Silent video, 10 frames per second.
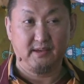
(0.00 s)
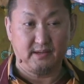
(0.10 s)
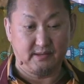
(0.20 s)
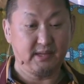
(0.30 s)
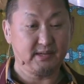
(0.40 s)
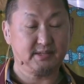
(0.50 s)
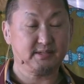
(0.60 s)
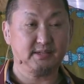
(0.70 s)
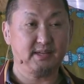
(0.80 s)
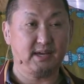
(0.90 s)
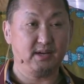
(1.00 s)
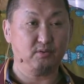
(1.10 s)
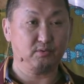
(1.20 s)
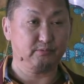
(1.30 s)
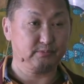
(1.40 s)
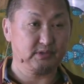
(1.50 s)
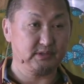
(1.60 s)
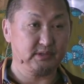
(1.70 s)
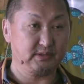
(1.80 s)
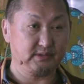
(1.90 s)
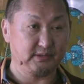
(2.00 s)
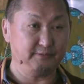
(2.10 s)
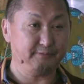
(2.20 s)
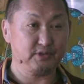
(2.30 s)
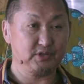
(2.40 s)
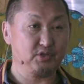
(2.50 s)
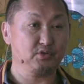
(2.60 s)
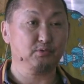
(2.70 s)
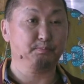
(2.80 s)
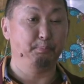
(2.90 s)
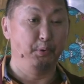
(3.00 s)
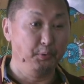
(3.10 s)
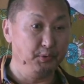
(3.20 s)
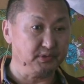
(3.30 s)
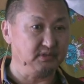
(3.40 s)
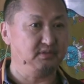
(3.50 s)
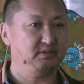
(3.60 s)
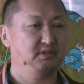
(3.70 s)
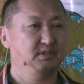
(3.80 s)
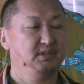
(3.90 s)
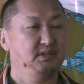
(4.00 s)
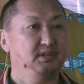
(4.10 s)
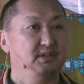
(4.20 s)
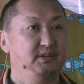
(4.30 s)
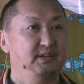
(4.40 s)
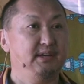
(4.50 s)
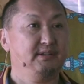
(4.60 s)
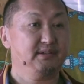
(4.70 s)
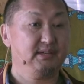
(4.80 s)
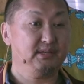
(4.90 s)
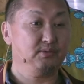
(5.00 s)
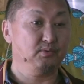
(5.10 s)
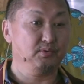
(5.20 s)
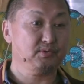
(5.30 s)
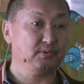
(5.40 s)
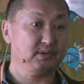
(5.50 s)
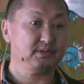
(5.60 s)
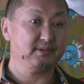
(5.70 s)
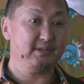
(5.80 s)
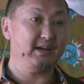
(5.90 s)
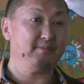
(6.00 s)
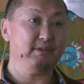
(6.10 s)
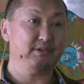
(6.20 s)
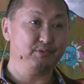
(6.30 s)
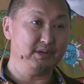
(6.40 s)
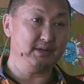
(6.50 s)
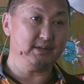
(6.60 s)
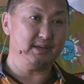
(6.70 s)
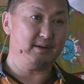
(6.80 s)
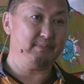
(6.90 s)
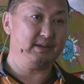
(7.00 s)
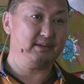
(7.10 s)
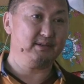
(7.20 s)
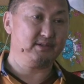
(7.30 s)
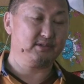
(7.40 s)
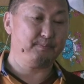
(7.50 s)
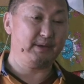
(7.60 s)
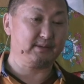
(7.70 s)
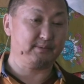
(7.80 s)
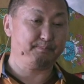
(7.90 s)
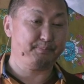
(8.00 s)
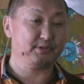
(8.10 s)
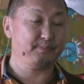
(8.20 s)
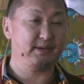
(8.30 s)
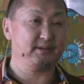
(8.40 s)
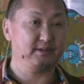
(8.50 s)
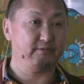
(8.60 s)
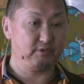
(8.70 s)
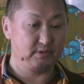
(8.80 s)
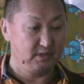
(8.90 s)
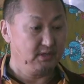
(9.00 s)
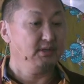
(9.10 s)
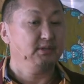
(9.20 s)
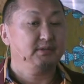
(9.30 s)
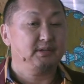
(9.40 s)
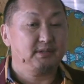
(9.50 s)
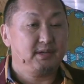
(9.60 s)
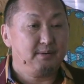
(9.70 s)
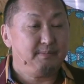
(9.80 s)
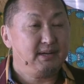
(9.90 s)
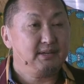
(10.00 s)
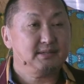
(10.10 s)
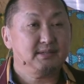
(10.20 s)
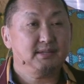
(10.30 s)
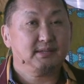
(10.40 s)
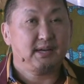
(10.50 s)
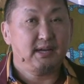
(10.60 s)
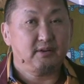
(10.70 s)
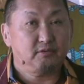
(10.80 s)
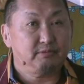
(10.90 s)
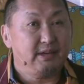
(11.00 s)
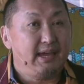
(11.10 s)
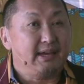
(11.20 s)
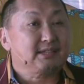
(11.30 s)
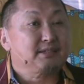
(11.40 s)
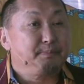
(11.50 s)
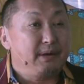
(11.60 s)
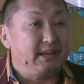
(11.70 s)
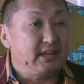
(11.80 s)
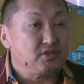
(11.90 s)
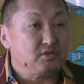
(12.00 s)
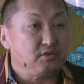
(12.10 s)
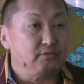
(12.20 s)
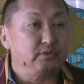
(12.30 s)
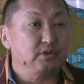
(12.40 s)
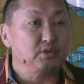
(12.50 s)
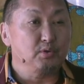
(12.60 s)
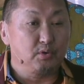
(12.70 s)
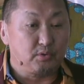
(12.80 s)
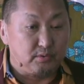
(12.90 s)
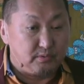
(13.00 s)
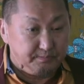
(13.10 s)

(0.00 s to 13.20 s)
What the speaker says: And that is the conversation point. And it also is a Dharma, really Dharma in the respect perspective. The Dharma is the kind of the explanation of the your